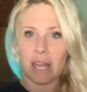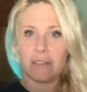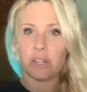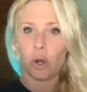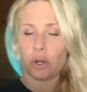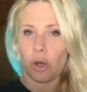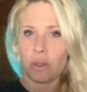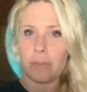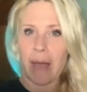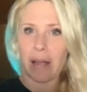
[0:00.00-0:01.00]
If you don't know
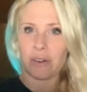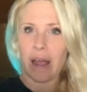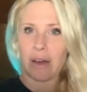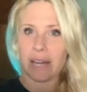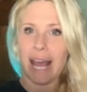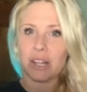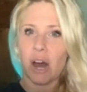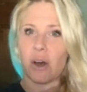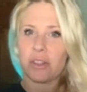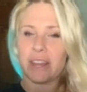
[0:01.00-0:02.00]
the background,
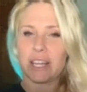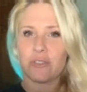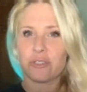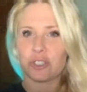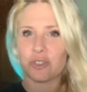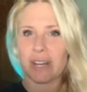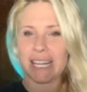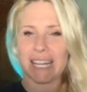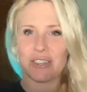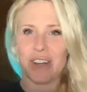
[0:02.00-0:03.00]
hello, thank you for
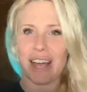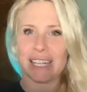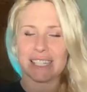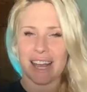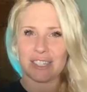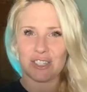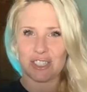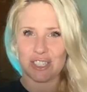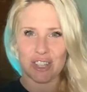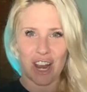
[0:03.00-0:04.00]
joining in, you guys. I just
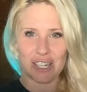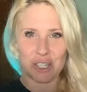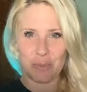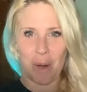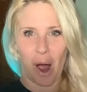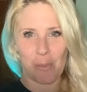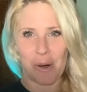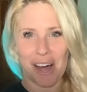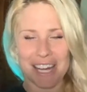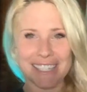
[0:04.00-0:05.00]
decided to pop
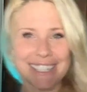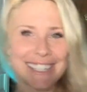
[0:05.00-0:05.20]
on.